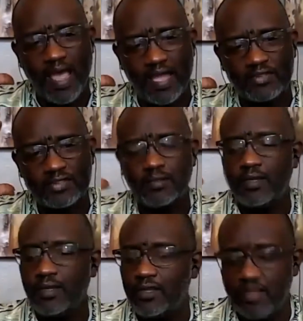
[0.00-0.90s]
So in
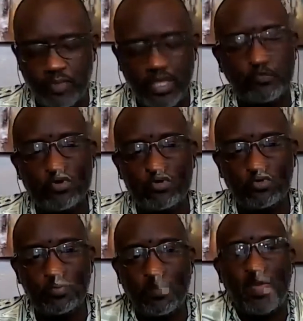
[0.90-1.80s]
their minds,
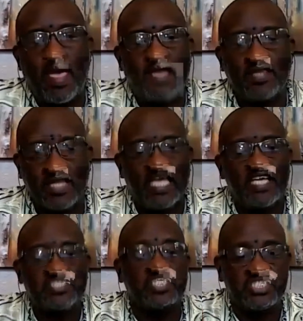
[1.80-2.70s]
the people who
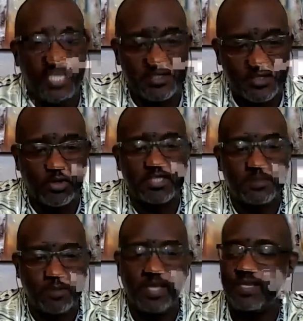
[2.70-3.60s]
had the lazy
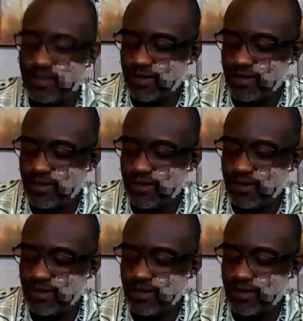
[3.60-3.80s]
gene,